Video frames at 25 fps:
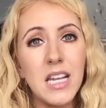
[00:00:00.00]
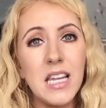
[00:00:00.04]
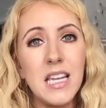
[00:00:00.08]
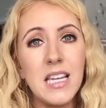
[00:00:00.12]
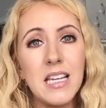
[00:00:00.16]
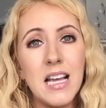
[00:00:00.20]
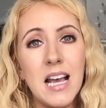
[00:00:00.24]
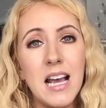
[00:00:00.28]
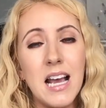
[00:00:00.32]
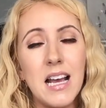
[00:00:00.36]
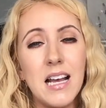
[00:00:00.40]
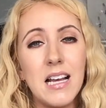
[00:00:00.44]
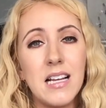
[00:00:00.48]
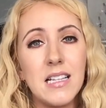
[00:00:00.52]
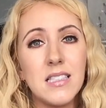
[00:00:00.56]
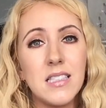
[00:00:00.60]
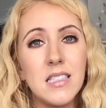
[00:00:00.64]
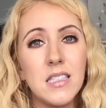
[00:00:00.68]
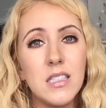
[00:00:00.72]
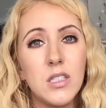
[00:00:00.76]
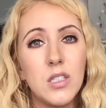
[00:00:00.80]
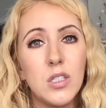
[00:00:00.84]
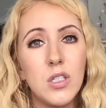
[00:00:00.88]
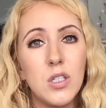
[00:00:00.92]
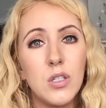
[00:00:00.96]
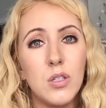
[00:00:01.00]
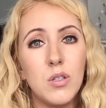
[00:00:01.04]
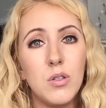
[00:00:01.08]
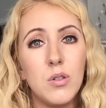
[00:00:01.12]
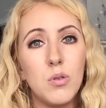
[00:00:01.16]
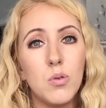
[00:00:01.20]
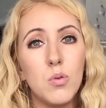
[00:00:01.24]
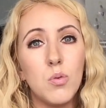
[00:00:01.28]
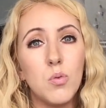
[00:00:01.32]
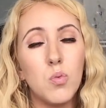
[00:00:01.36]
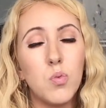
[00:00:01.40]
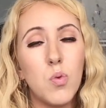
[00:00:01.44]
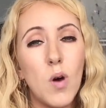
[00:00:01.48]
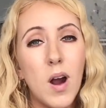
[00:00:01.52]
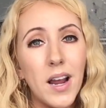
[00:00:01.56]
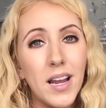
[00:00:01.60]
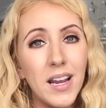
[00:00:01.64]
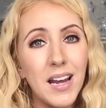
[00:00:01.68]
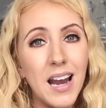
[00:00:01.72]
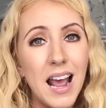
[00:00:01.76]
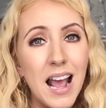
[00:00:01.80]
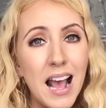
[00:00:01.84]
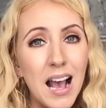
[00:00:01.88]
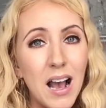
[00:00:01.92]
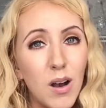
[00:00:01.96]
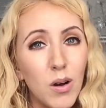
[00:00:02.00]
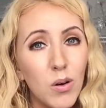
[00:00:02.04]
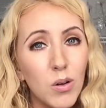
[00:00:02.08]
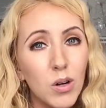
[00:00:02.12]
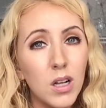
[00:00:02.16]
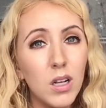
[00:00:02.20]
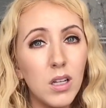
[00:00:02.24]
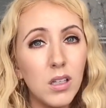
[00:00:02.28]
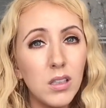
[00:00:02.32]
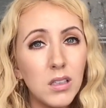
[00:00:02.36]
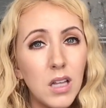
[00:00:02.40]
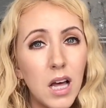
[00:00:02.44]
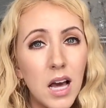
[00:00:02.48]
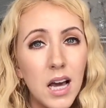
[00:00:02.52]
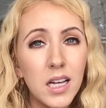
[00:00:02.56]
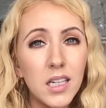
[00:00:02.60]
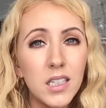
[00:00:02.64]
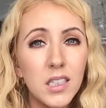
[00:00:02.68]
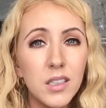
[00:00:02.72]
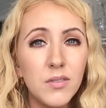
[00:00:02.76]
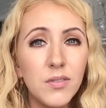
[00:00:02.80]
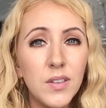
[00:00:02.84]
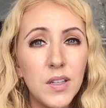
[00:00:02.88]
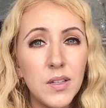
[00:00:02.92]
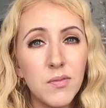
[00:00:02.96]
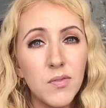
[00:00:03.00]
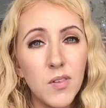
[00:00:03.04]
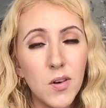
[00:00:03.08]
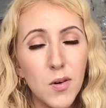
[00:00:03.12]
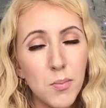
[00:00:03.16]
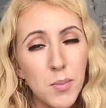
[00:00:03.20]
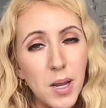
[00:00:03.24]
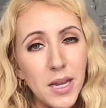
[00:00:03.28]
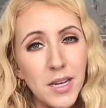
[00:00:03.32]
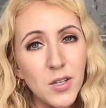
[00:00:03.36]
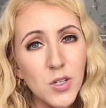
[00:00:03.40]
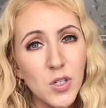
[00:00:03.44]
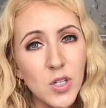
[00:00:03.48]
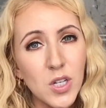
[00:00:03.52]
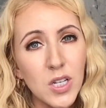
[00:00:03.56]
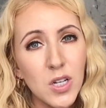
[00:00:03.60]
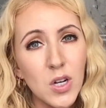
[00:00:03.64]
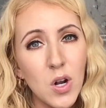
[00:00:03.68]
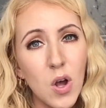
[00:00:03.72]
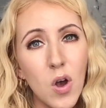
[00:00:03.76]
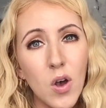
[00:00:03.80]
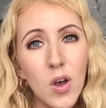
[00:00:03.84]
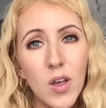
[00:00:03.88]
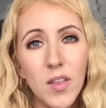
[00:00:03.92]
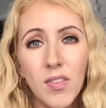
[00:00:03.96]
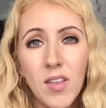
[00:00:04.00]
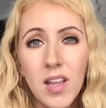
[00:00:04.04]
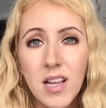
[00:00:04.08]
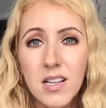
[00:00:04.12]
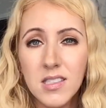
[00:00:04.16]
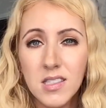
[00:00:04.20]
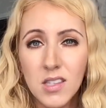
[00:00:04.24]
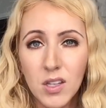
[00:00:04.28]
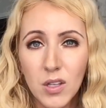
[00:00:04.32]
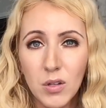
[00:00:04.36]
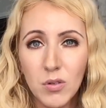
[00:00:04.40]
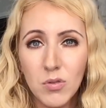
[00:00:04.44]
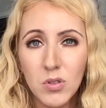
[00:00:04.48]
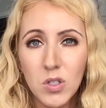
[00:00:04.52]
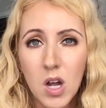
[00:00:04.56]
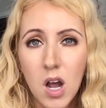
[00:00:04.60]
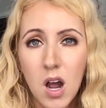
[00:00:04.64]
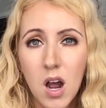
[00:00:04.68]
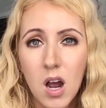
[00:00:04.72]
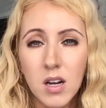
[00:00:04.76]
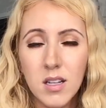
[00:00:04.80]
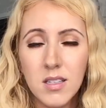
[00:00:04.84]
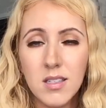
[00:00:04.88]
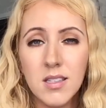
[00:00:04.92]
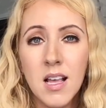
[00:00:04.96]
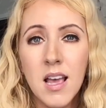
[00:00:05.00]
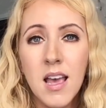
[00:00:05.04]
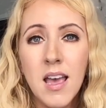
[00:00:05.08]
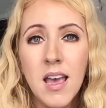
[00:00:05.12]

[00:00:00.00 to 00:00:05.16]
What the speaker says: he has to white out a lot of information on these loan docs